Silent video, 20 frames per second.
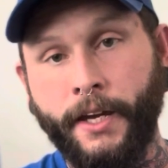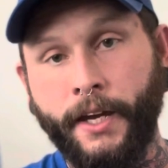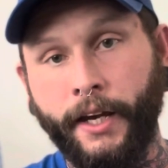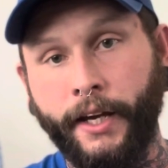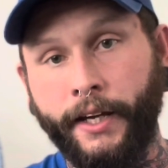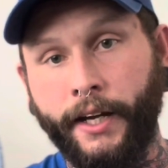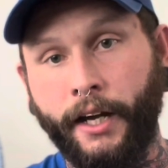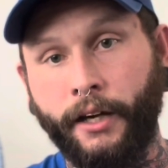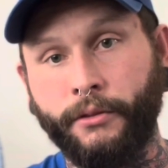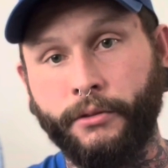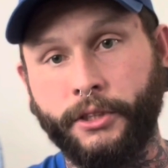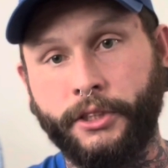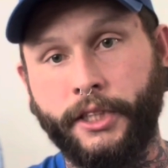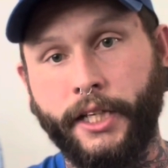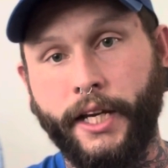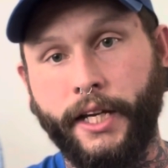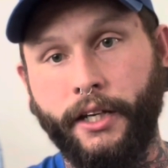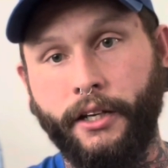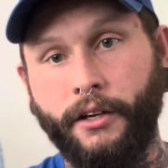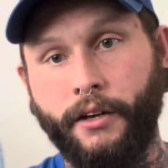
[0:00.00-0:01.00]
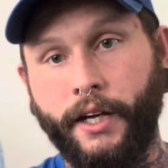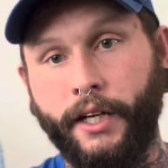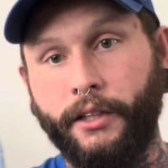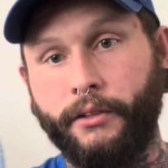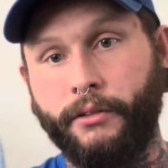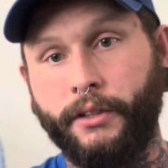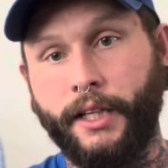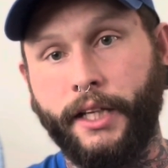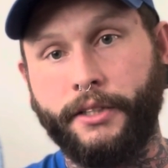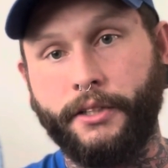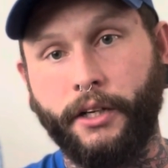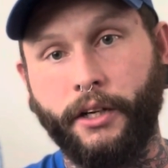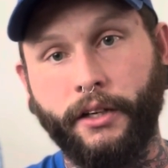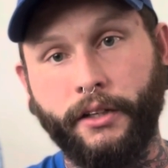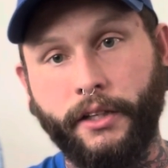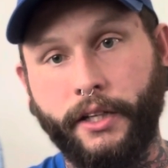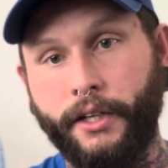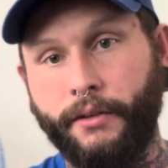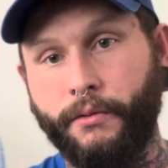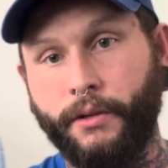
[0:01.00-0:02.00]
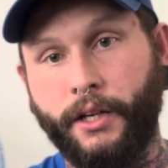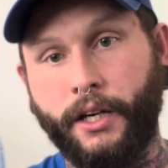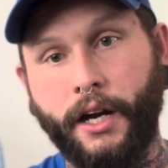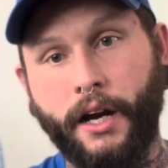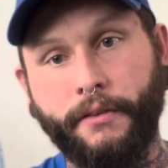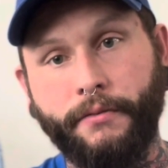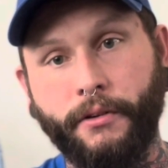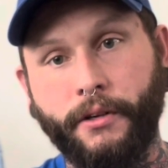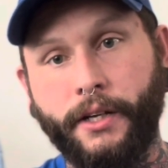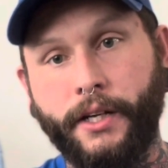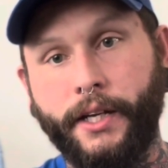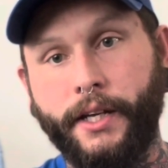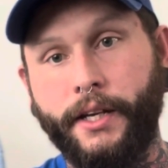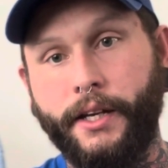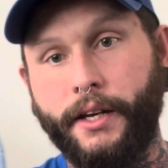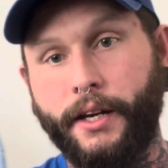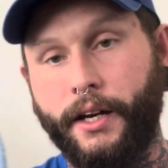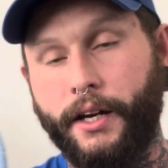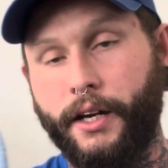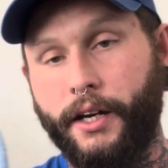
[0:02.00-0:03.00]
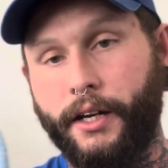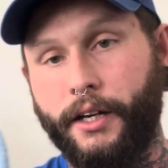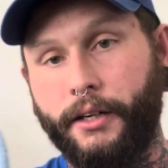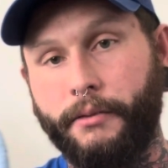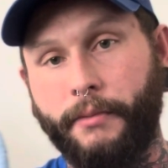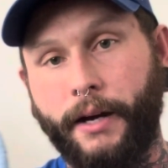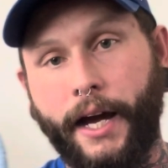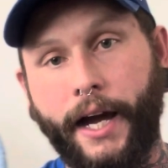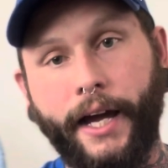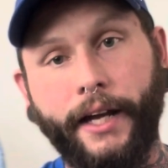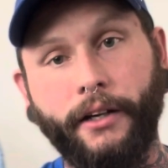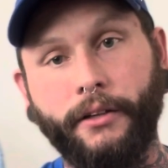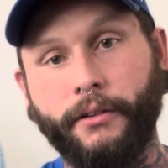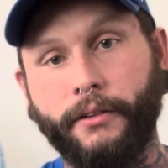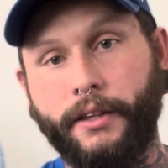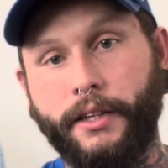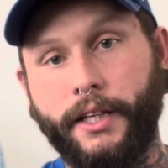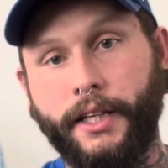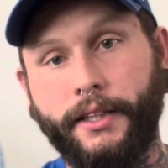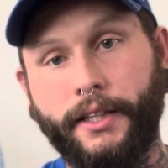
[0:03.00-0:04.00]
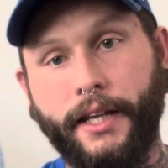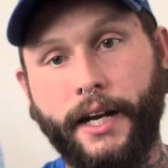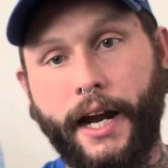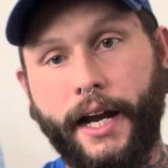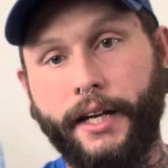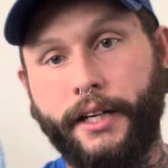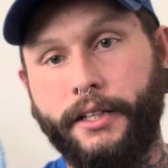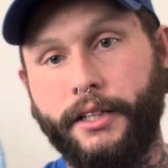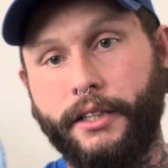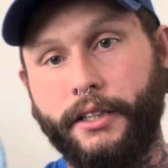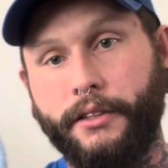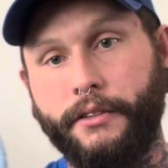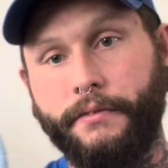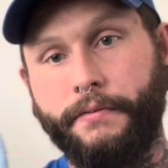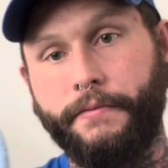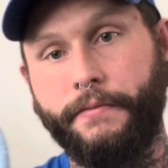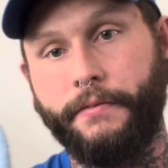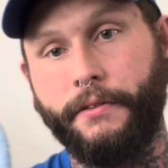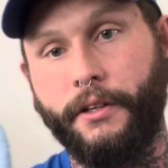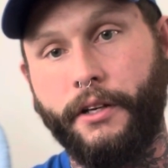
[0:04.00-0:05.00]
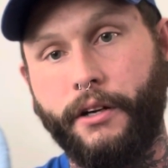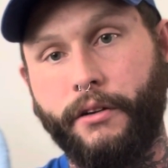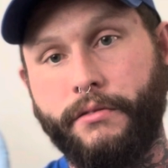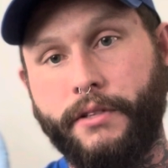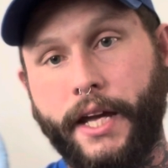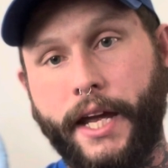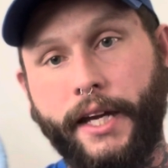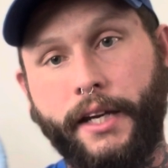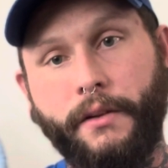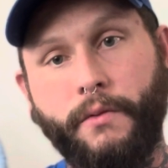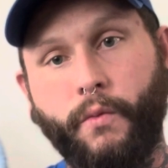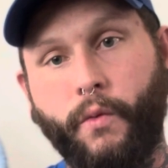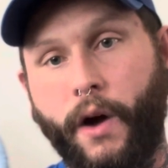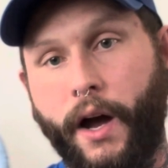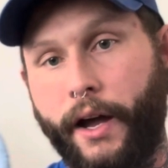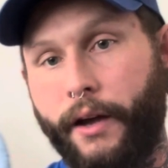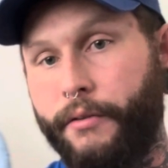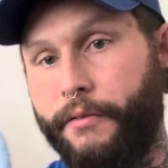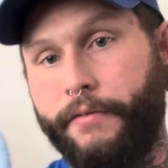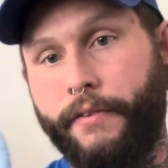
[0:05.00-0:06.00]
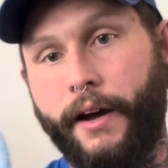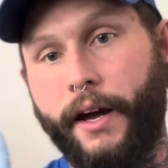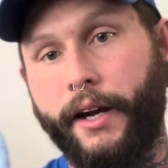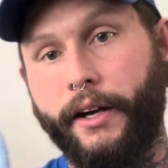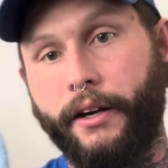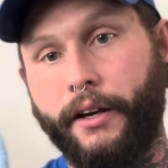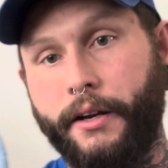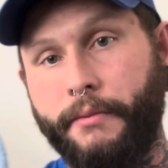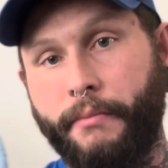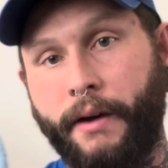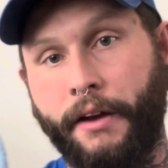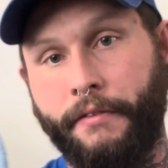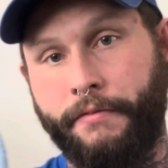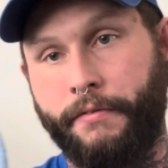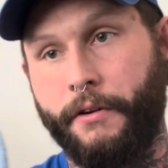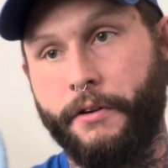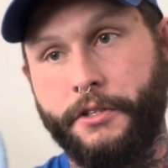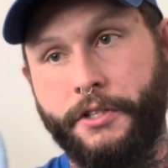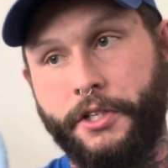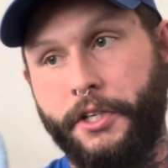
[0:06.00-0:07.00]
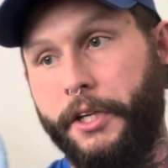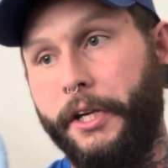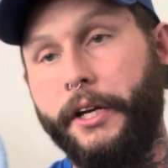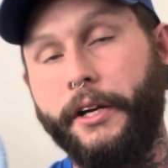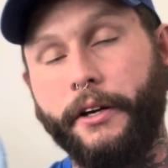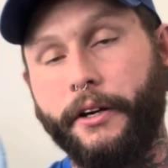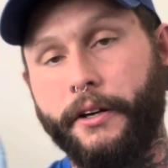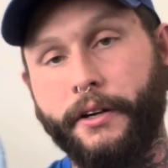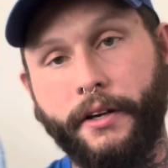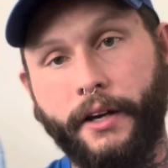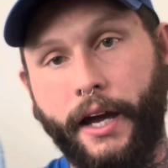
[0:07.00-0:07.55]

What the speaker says: And I will say, you know, anyone that's early in recovery, I don't think that I could have, you know, taken wildfire in my first year.